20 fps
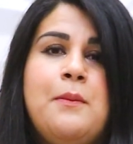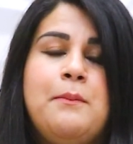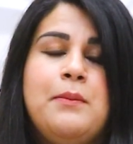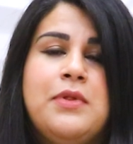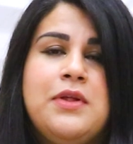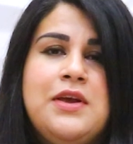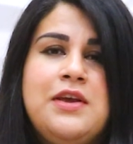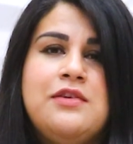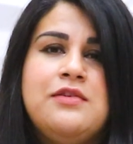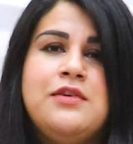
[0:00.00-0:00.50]

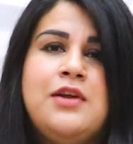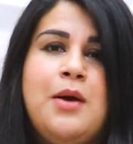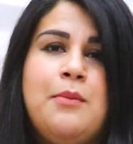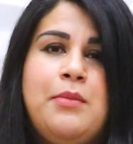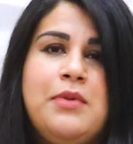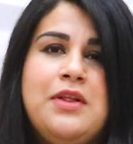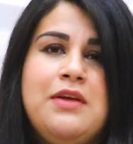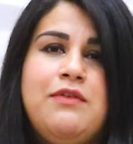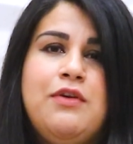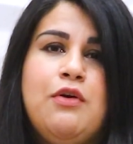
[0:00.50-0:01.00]
Please stop
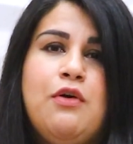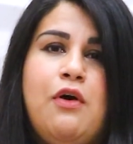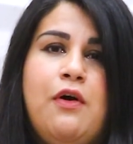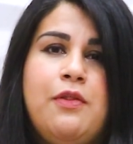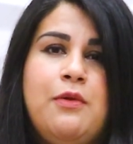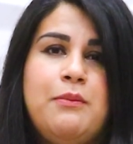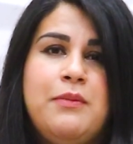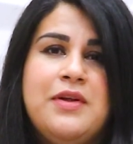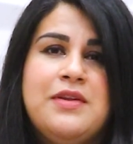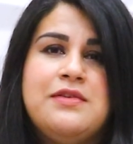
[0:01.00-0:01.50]
believing all
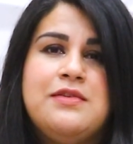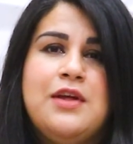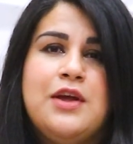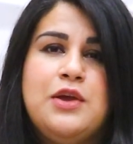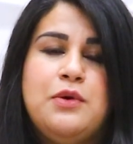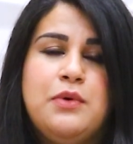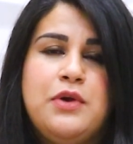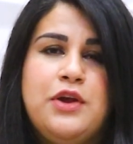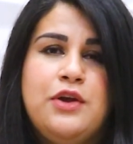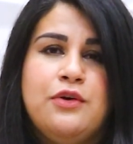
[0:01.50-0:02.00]
the myths that
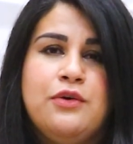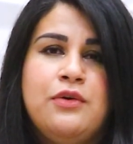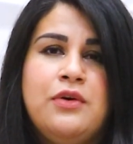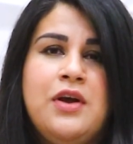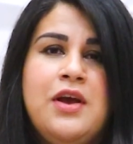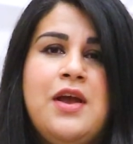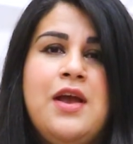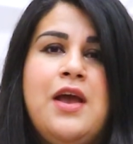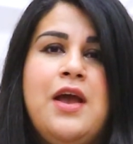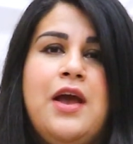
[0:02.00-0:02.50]
you
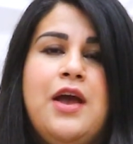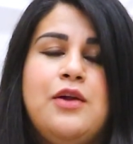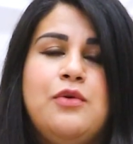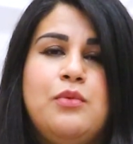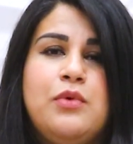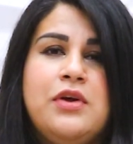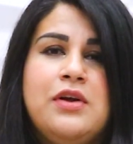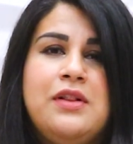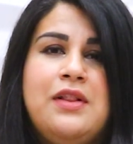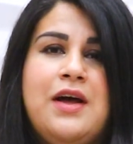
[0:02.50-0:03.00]
hear and
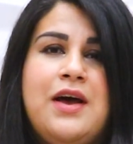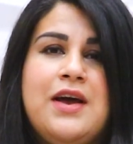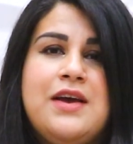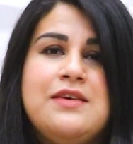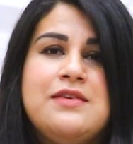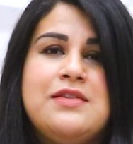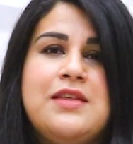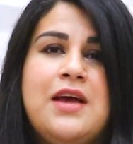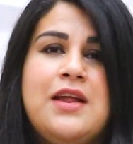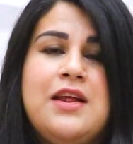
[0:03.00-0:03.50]

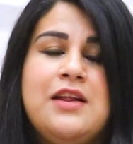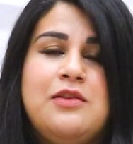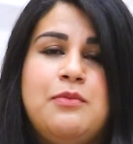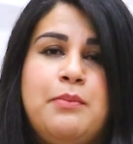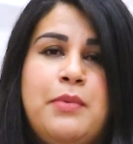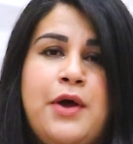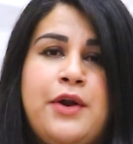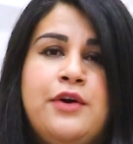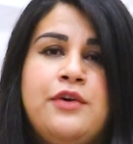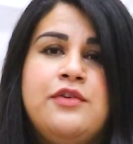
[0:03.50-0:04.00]
realize that it's
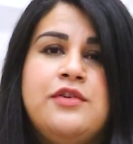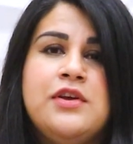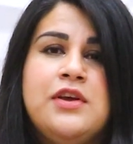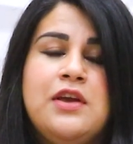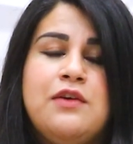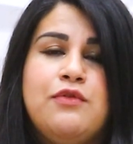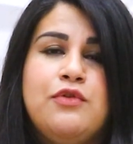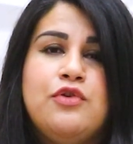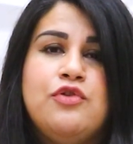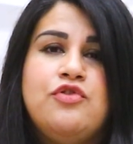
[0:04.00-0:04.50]
better to
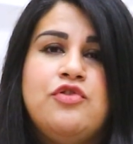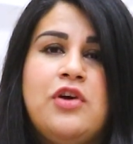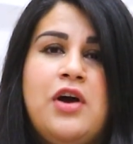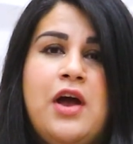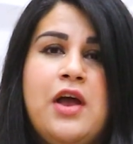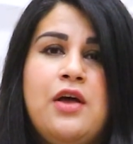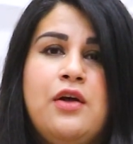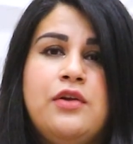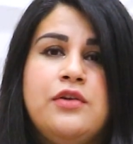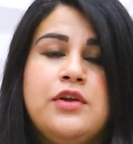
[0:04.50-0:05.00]
give your
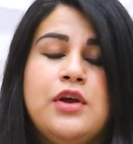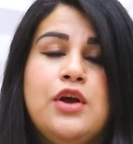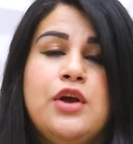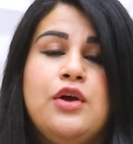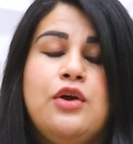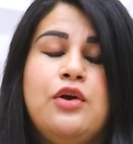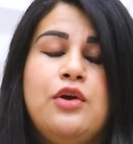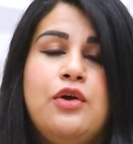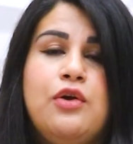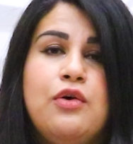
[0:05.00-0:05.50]
child
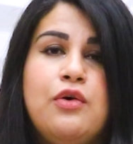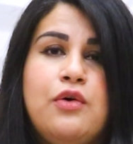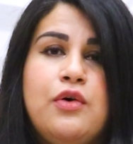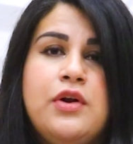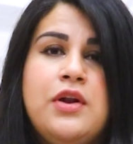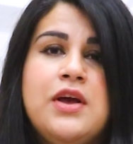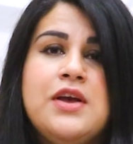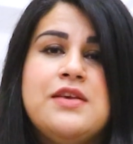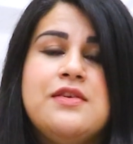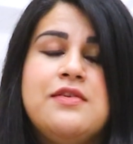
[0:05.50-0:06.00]

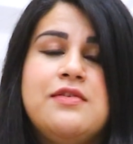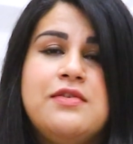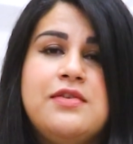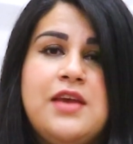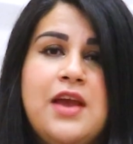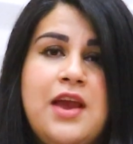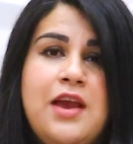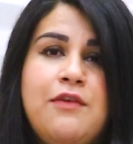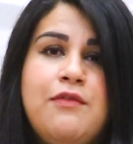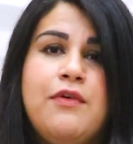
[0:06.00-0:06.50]
good,
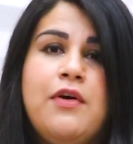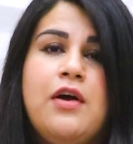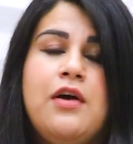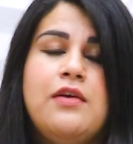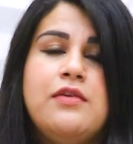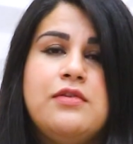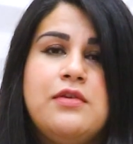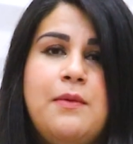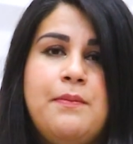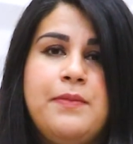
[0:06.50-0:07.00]
safe
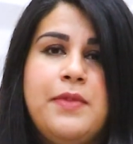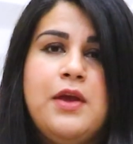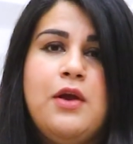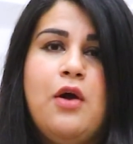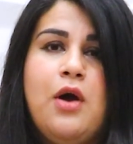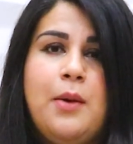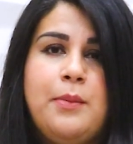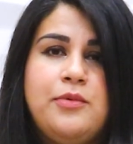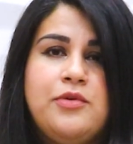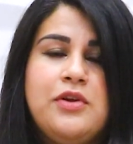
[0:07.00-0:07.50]
something
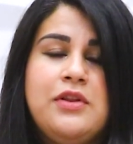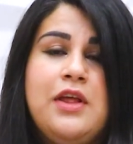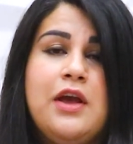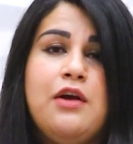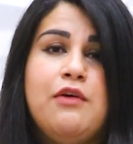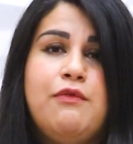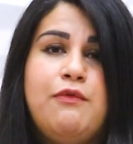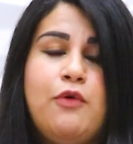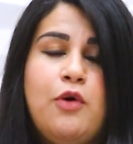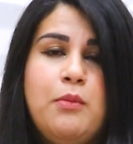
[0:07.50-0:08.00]
option like
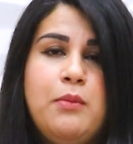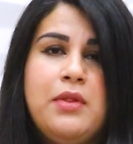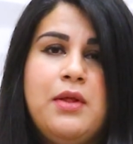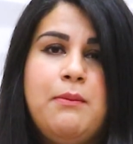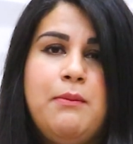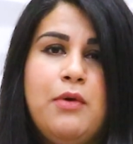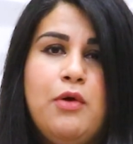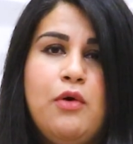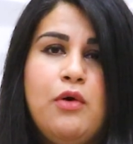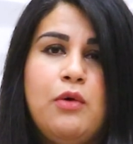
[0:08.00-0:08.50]
a
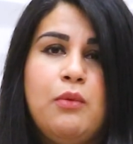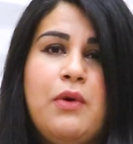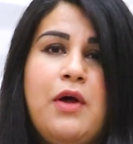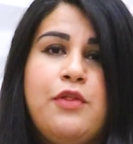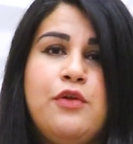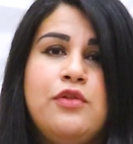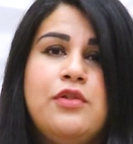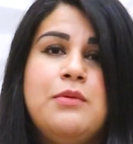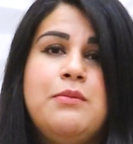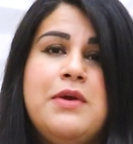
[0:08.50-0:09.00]
formula milk
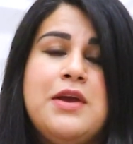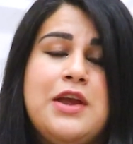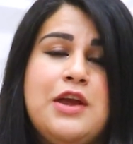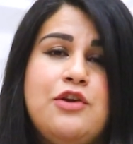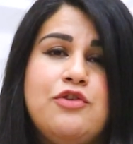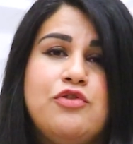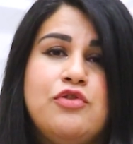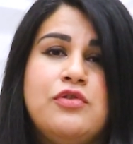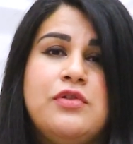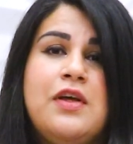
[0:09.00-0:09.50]
rather than
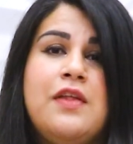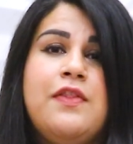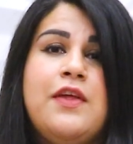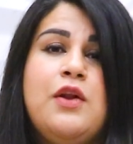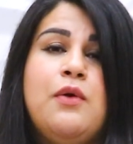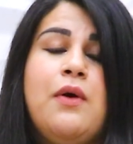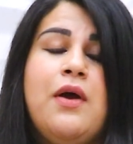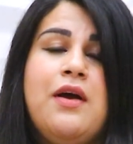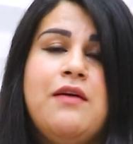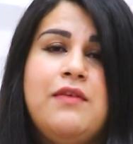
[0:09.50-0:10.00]
making sure that they
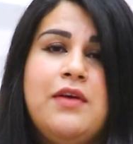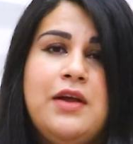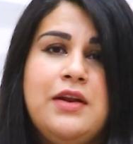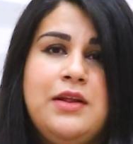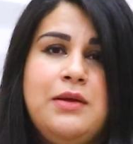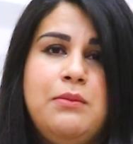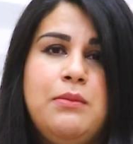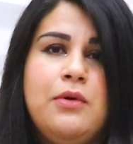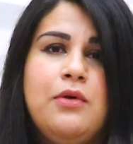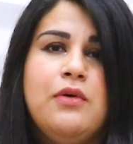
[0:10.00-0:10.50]
don't have
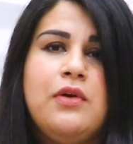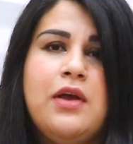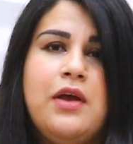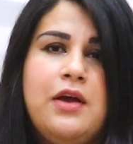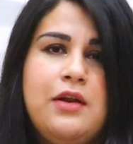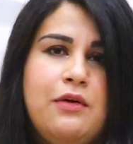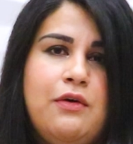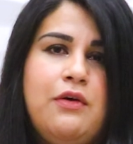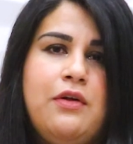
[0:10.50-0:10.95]
any milk at